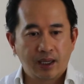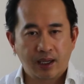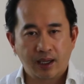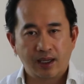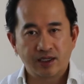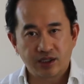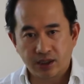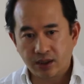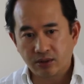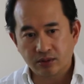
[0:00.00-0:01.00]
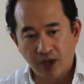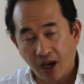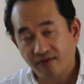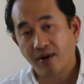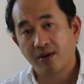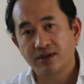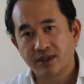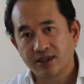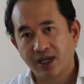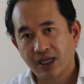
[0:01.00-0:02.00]
it's still not very
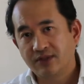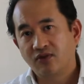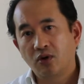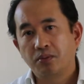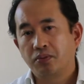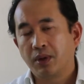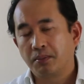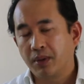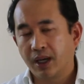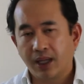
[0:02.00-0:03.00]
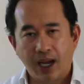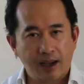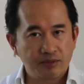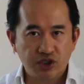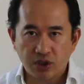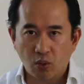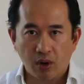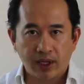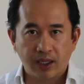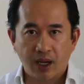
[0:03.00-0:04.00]
successful, but I'm still
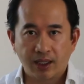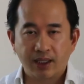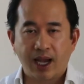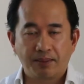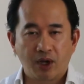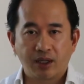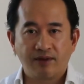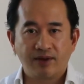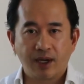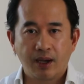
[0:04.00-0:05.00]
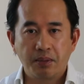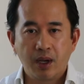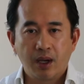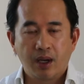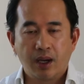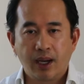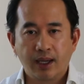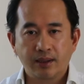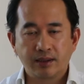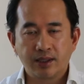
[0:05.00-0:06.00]
working on it. I'm not giving up.
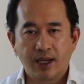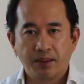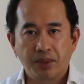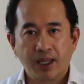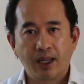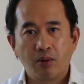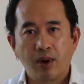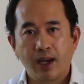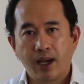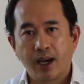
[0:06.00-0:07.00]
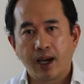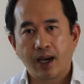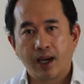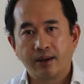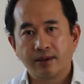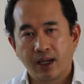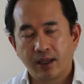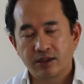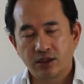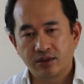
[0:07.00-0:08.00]
And but anyway,
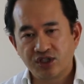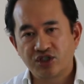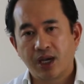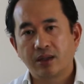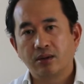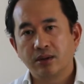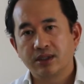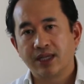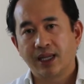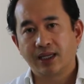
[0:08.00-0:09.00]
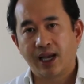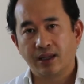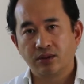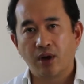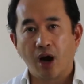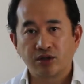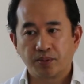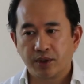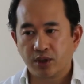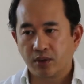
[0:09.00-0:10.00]
so this channel is dedicated to
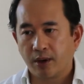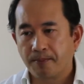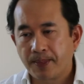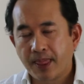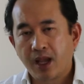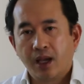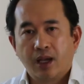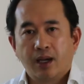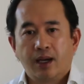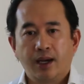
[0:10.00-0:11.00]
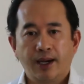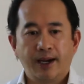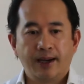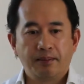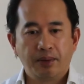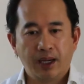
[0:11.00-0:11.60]
entrepreneur. I